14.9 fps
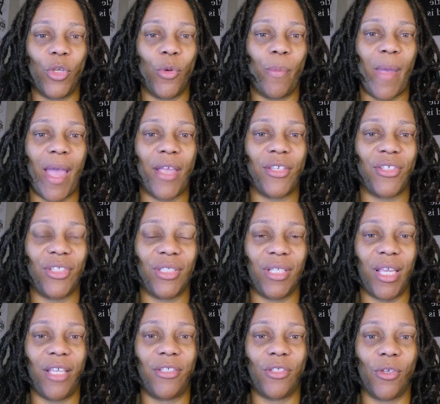your passion
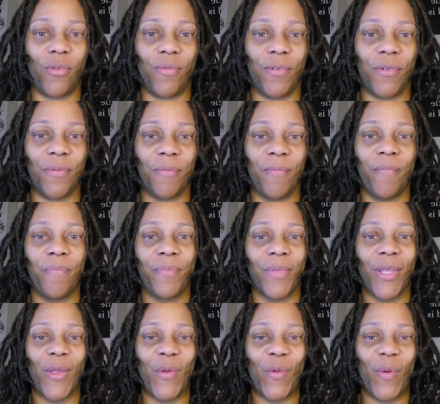takes over.
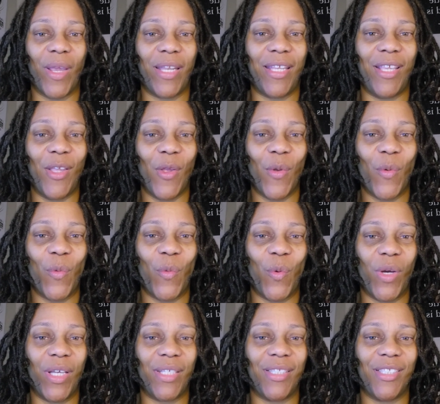Ready?
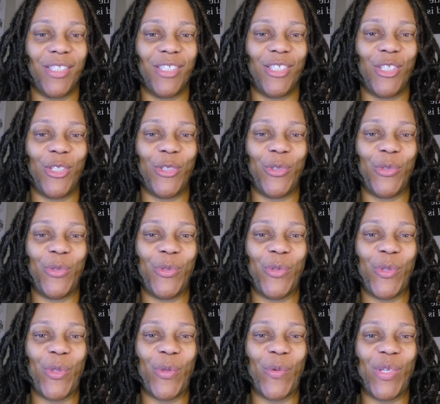1, 2,
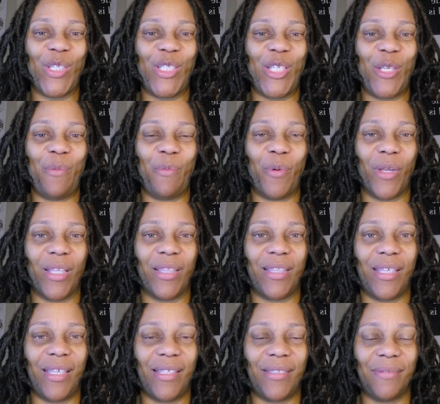3. Deep breath
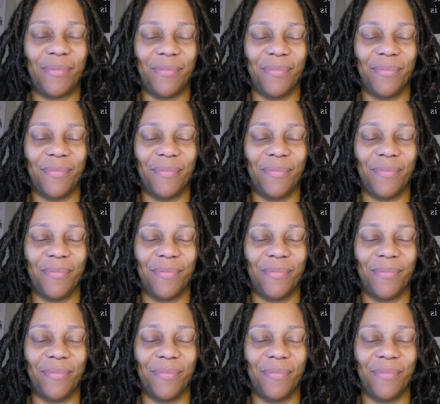in.